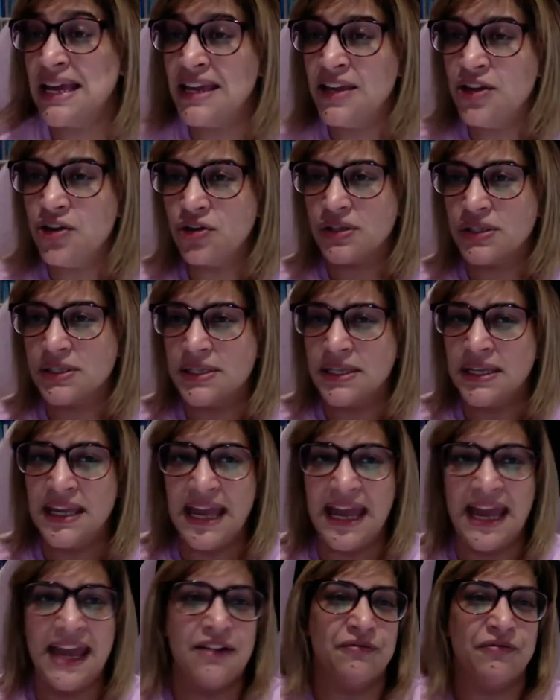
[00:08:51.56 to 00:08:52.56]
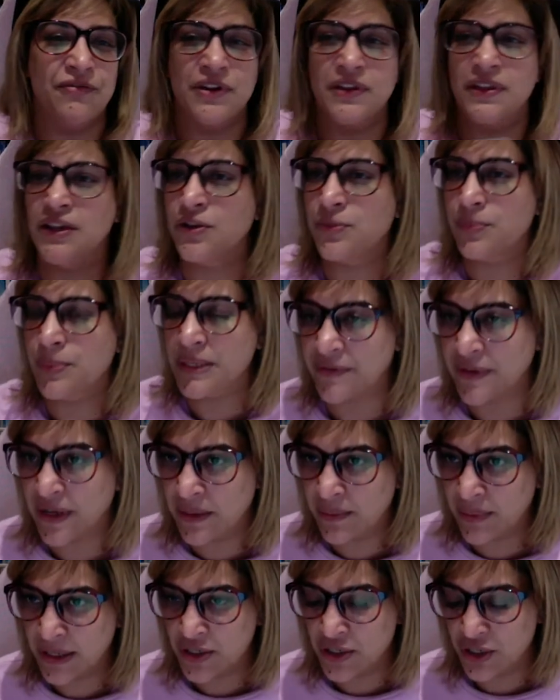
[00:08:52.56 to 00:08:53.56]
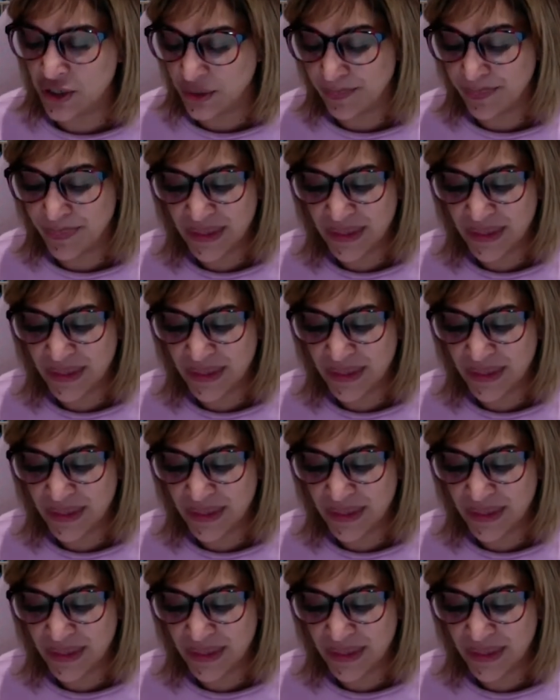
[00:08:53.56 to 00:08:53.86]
you could see everything could be divided by 2.